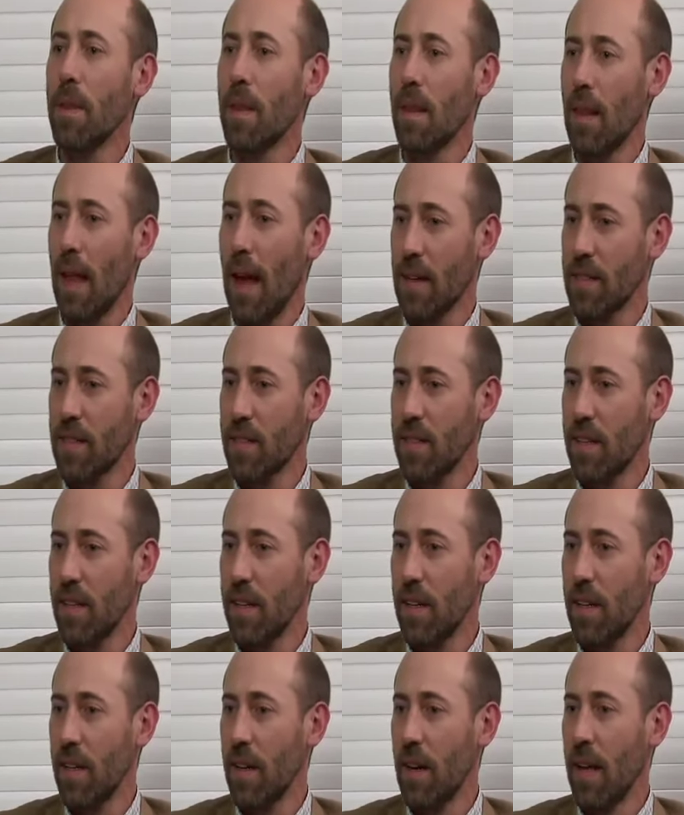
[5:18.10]
Last
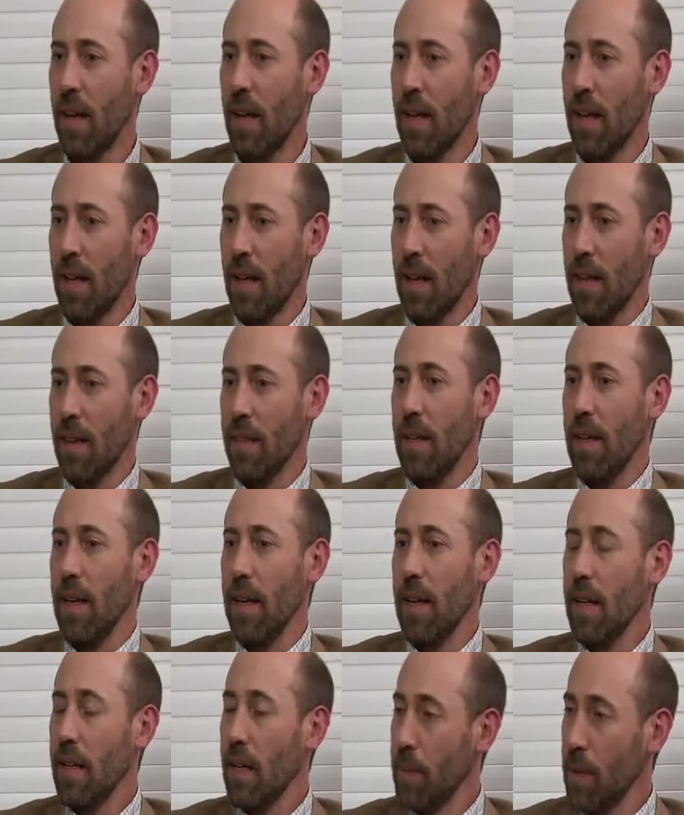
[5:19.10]
year,
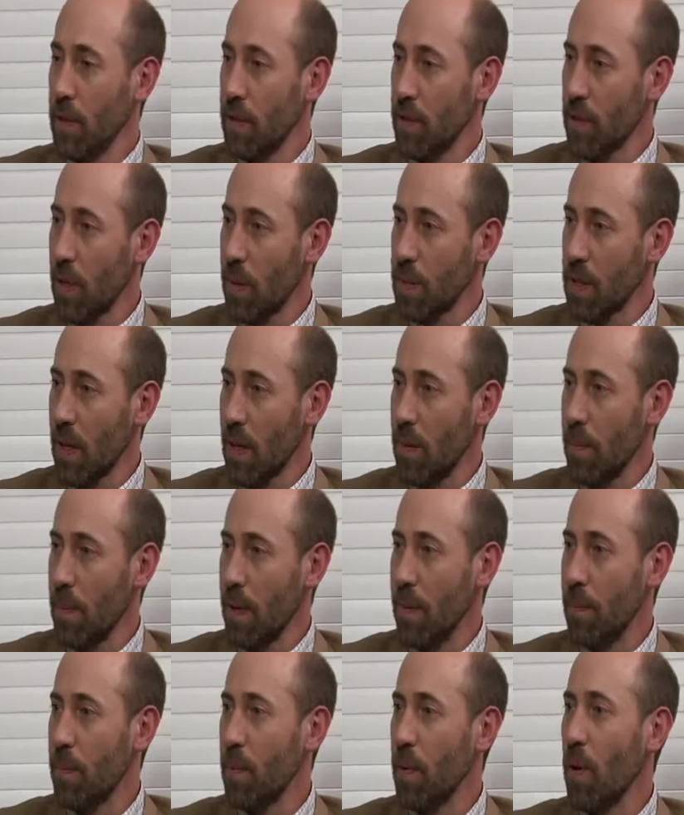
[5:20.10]
the E.W. Scripps
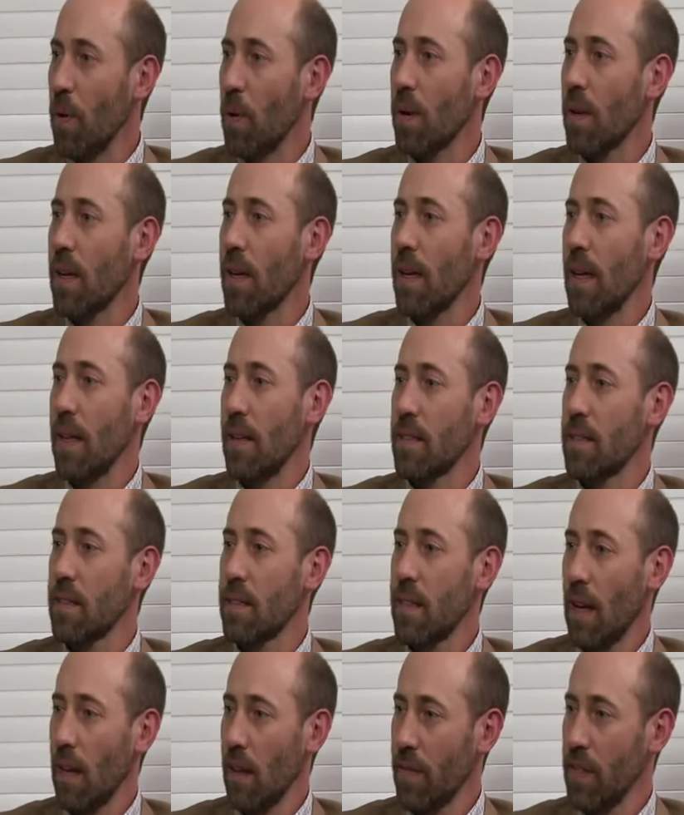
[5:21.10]
Company broke
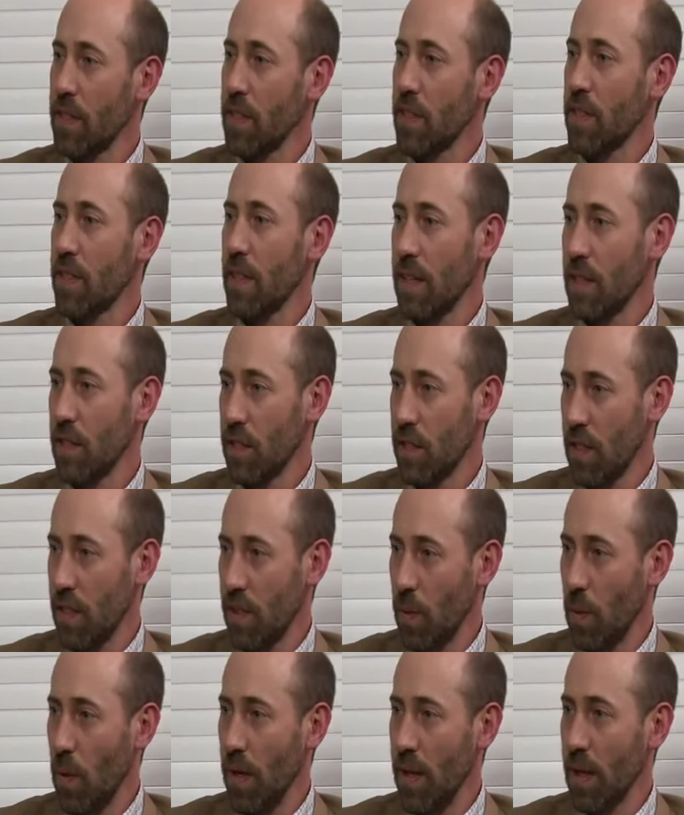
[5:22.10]
its television stations
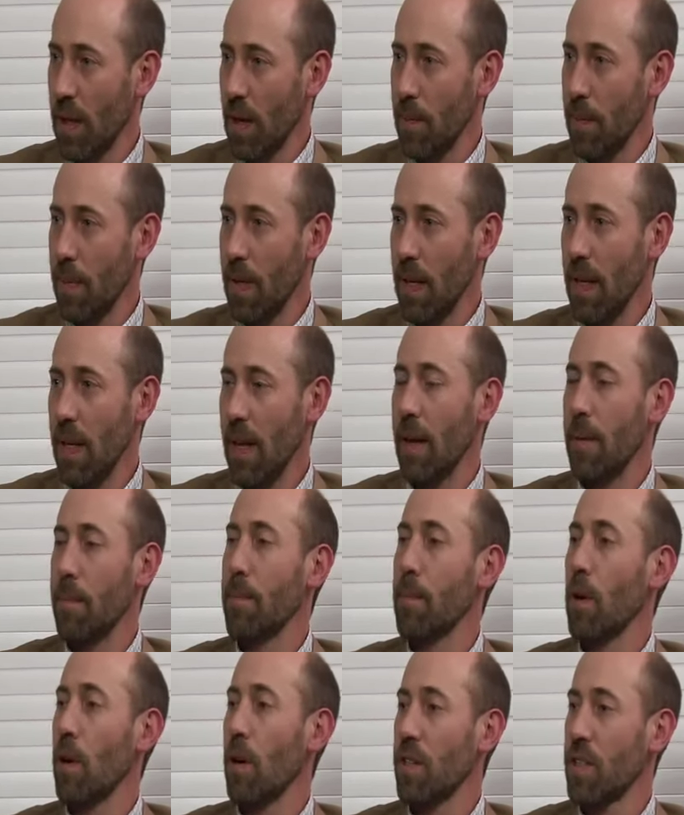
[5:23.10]
into one company
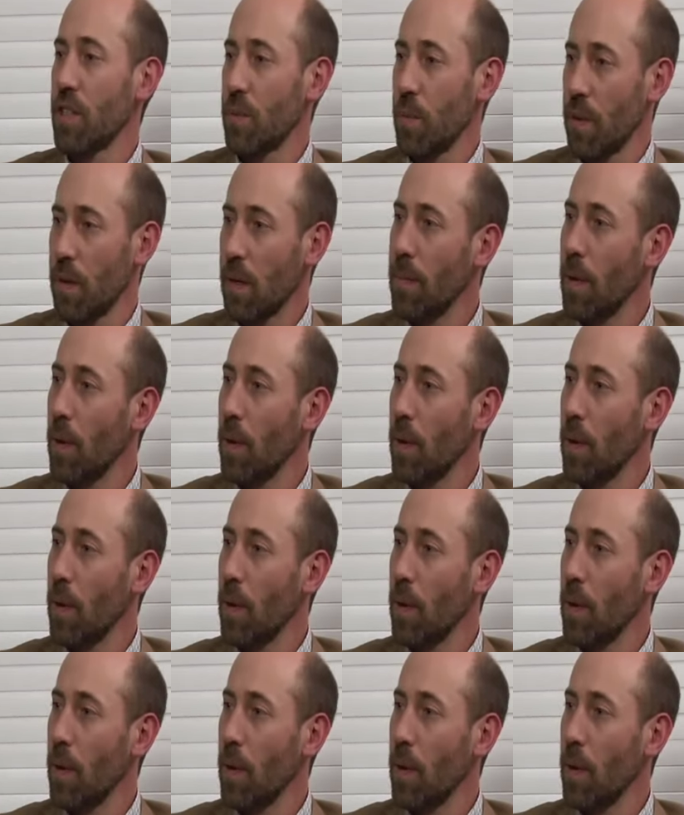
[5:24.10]
and merged with the